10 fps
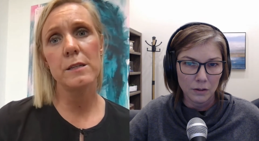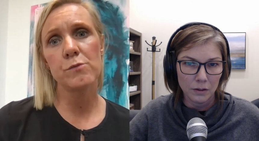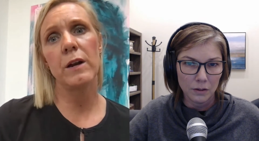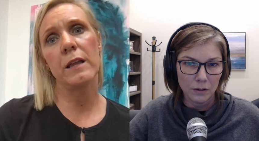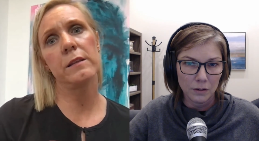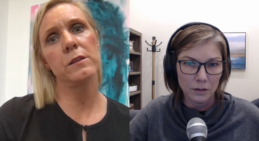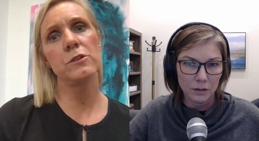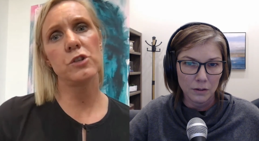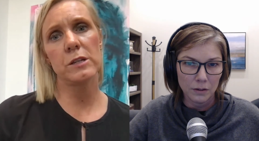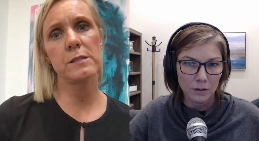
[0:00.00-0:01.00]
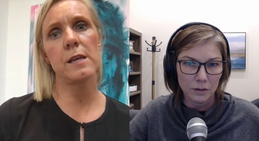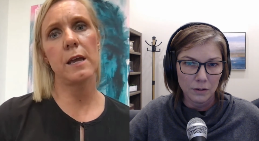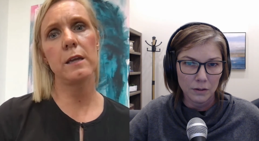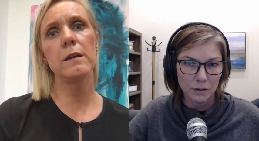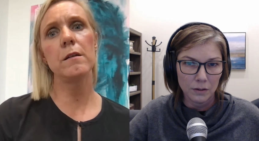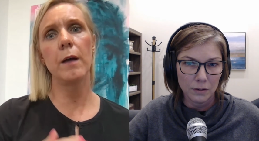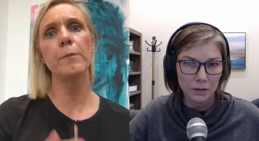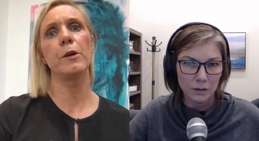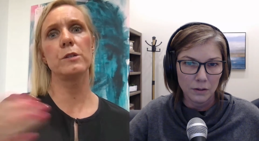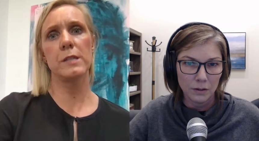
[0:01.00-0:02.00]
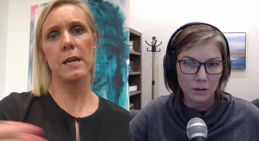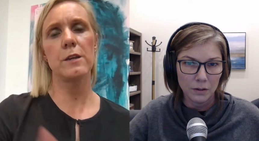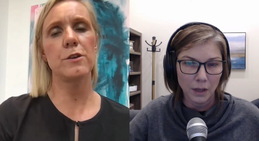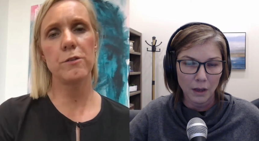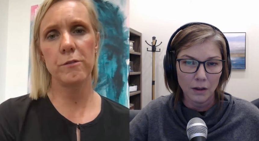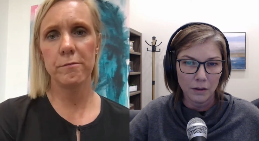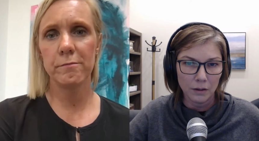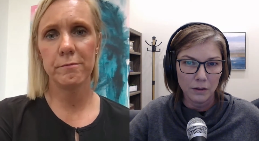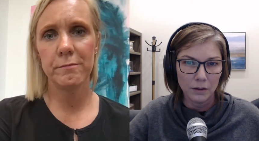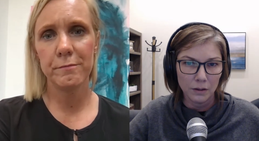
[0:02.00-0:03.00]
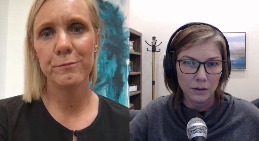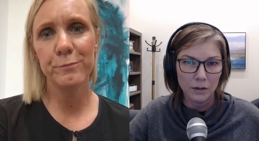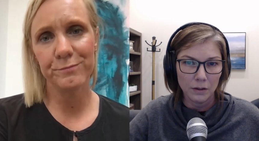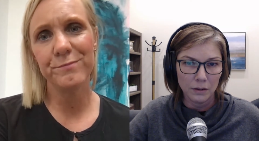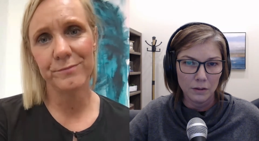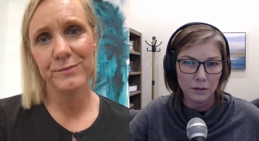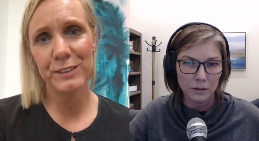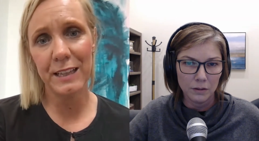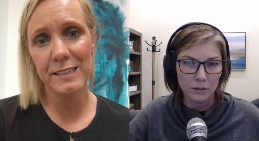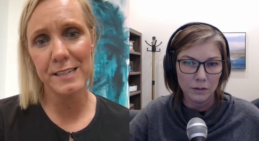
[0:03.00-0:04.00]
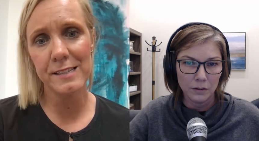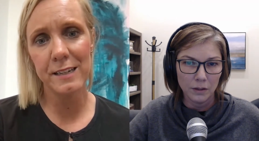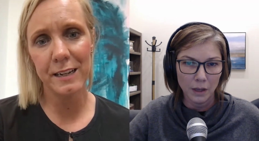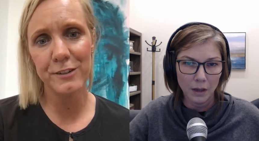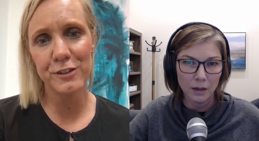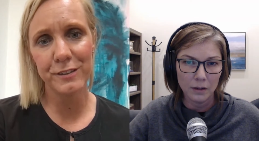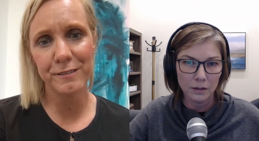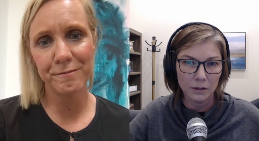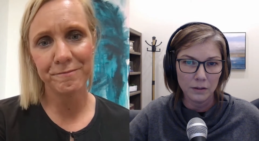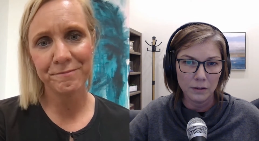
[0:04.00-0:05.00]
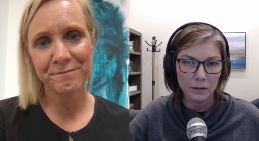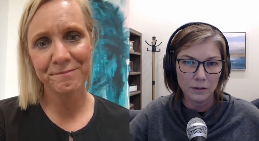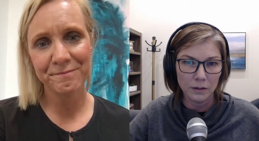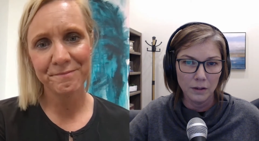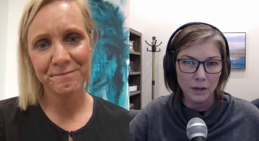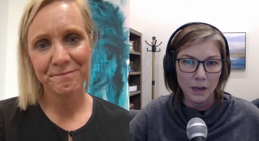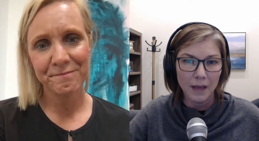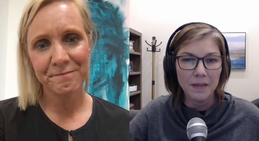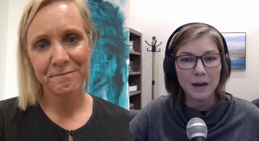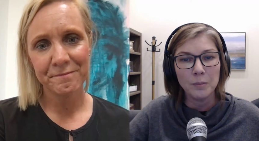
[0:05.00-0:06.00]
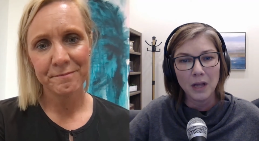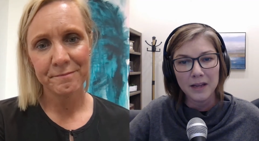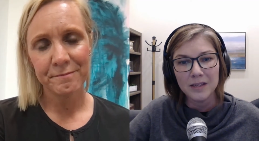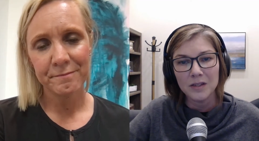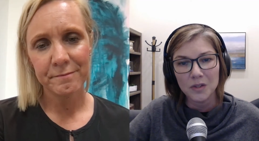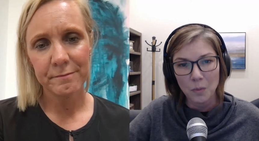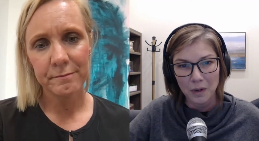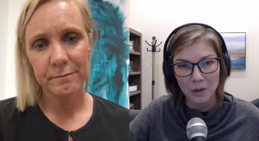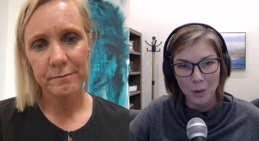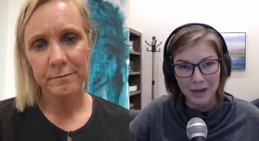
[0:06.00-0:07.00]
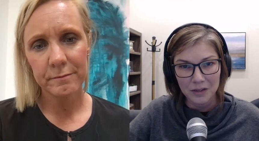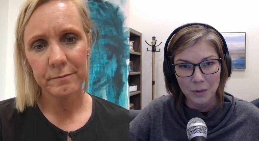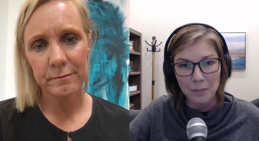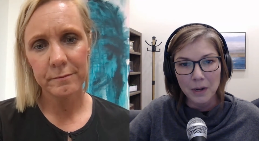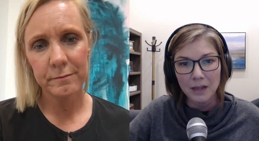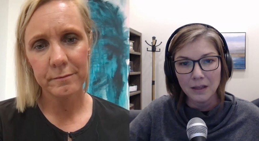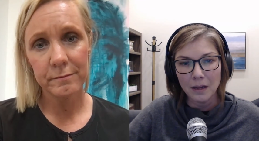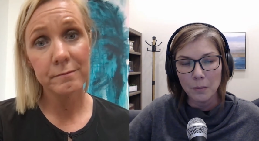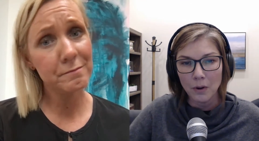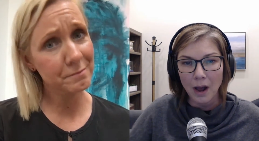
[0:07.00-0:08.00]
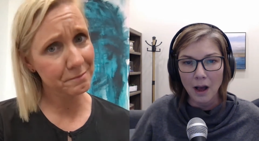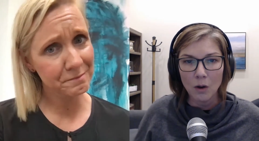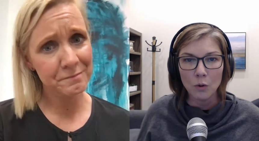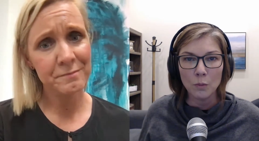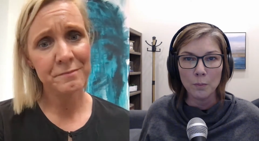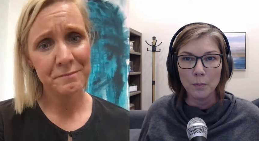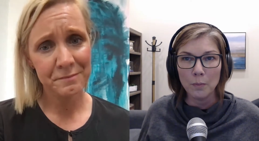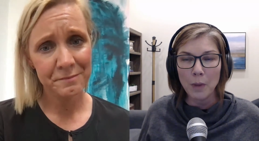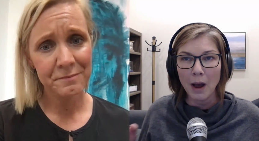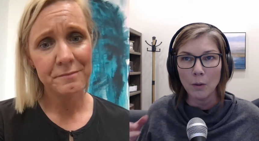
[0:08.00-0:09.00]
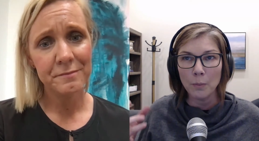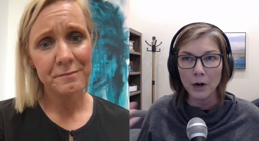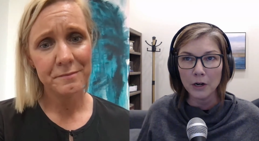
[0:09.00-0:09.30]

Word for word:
Speaker 1: this, rather than just saying, "I'm going to take you to that destination." Yeah.
Speaker 2: And that applies in so many ways, right? But I think hmm. about mm-hmm. how how